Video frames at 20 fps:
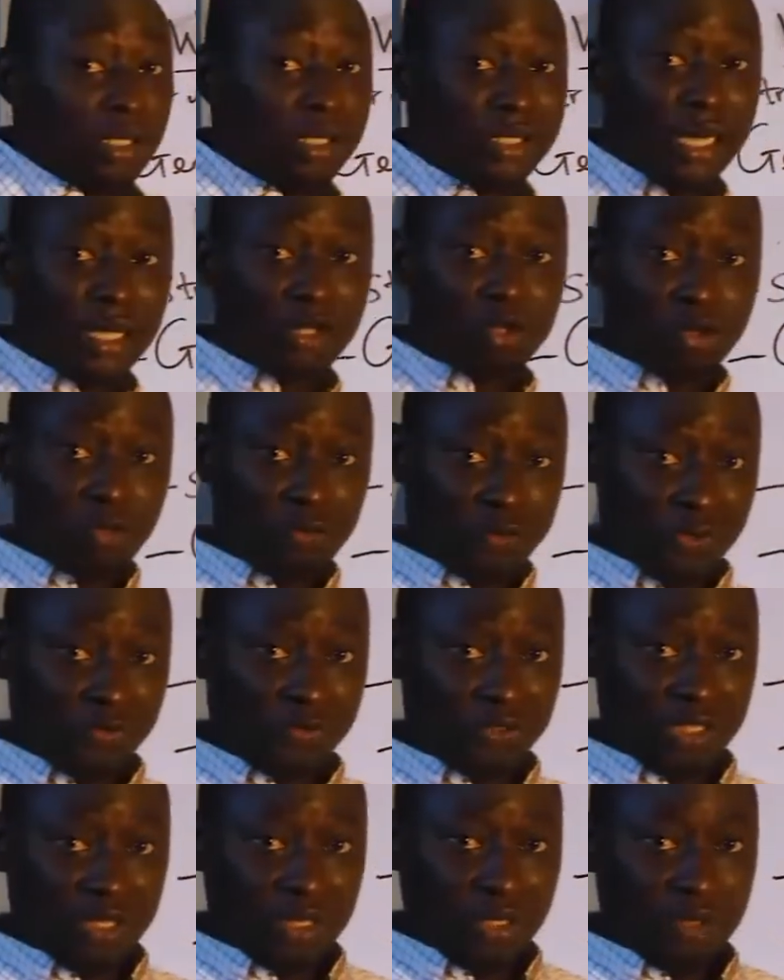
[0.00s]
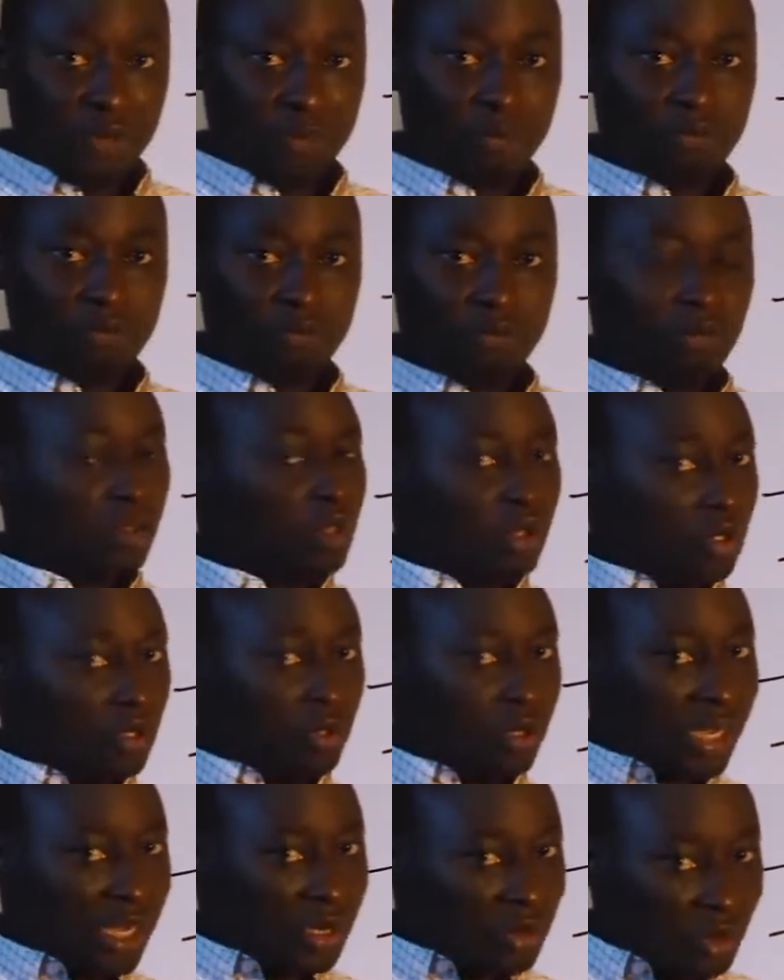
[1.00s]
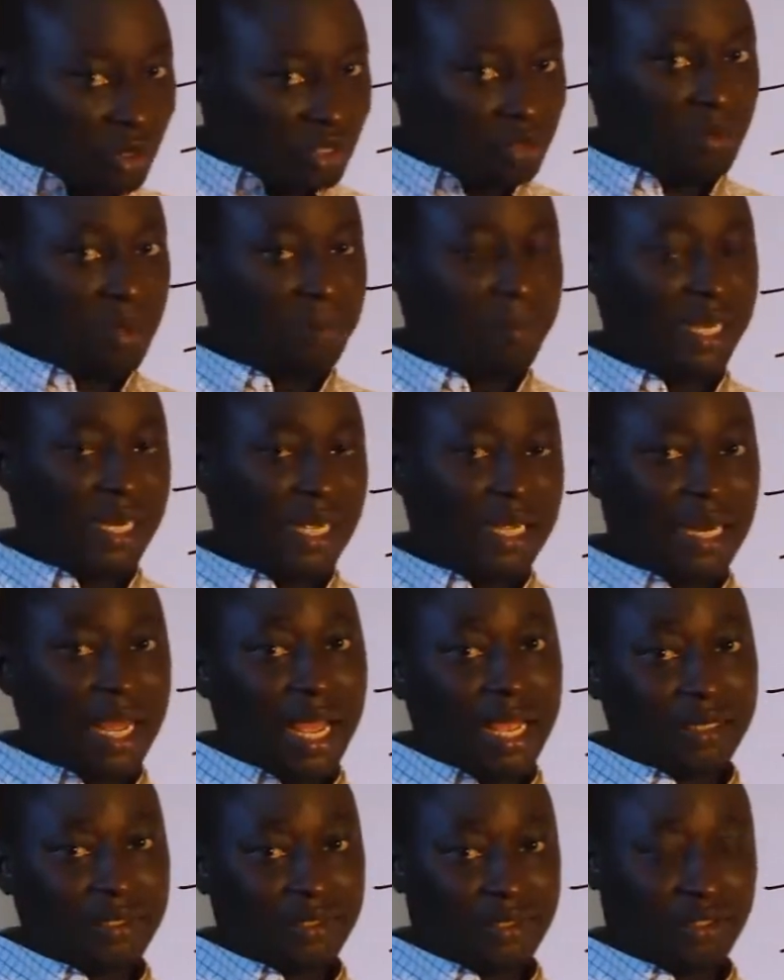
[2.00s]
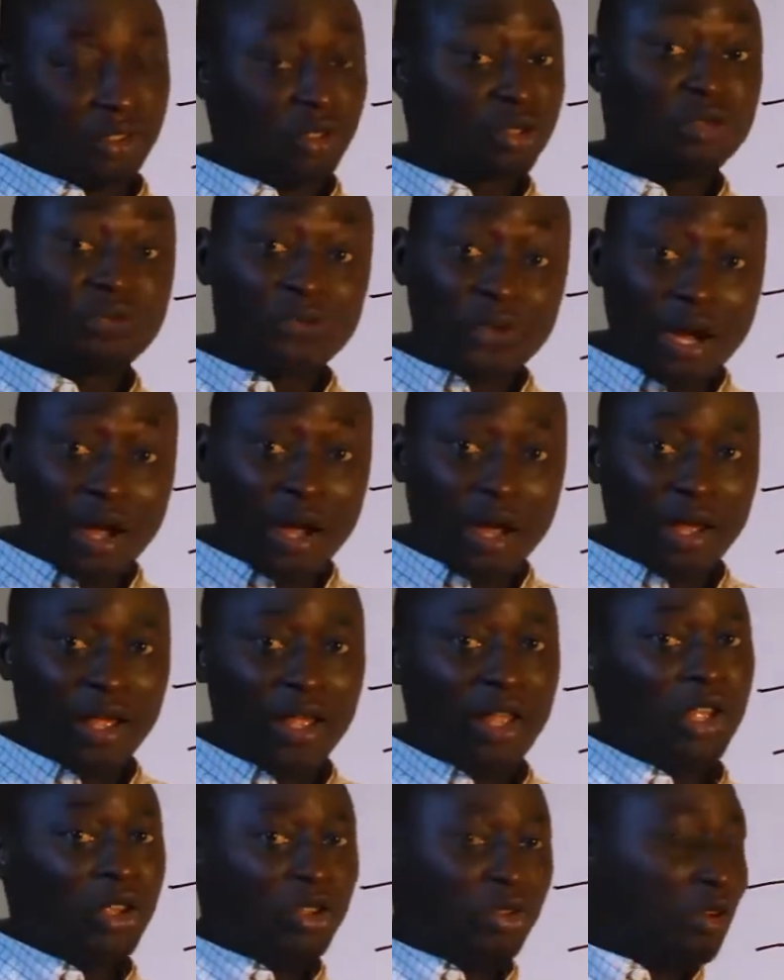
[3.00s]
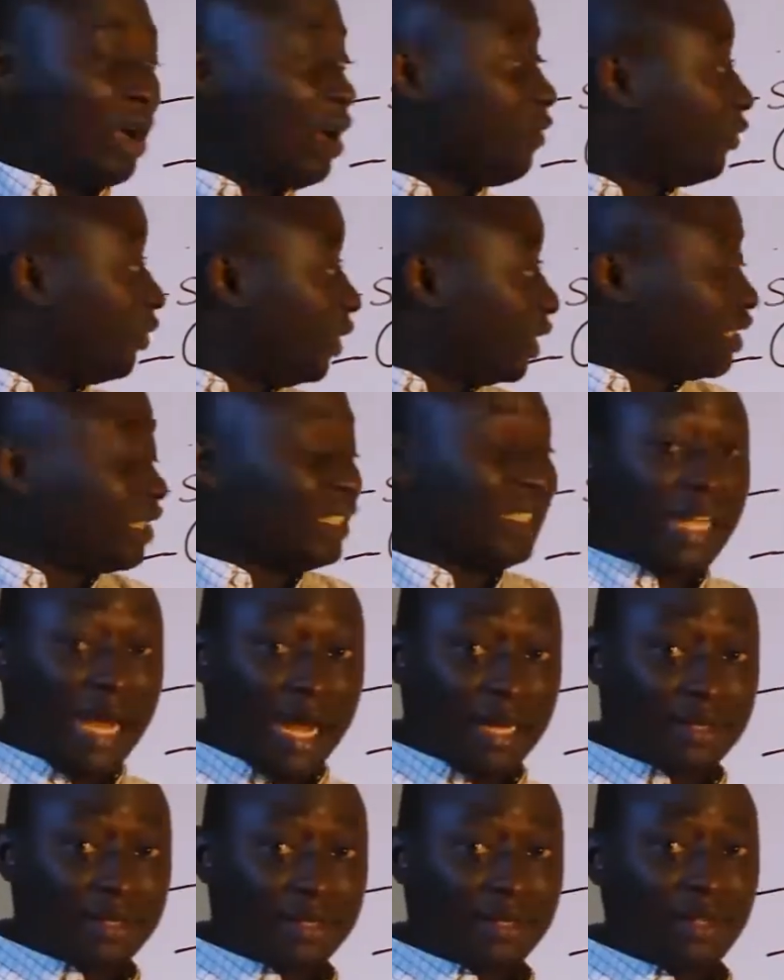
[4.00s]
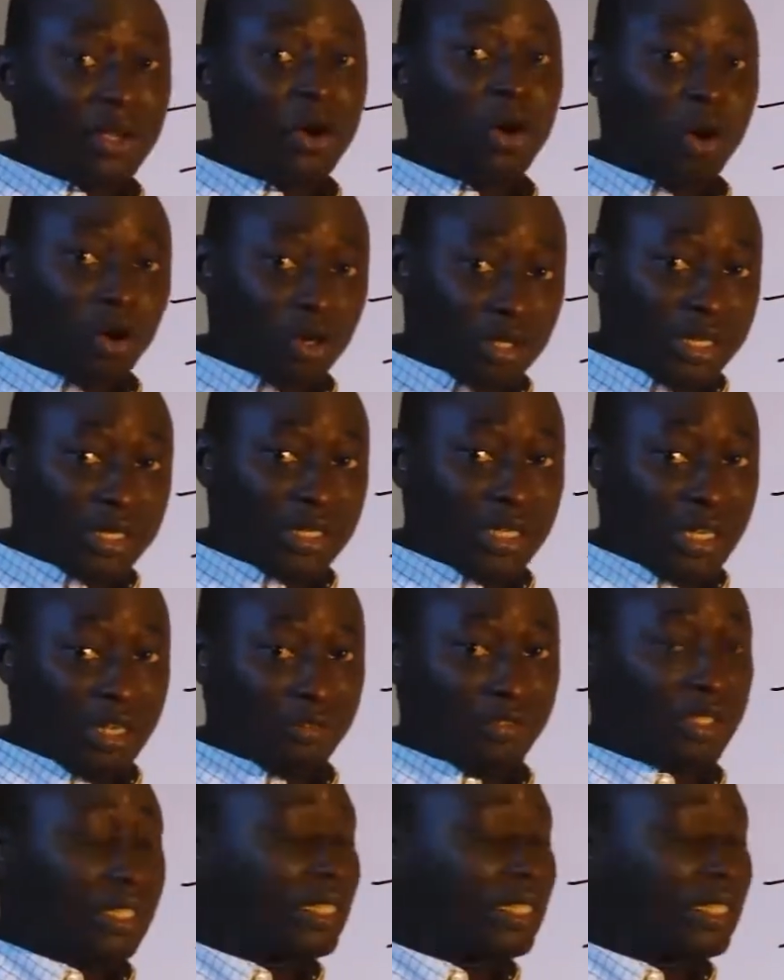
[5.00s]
than 250, you cannot be penalized. So far, you have written that under the given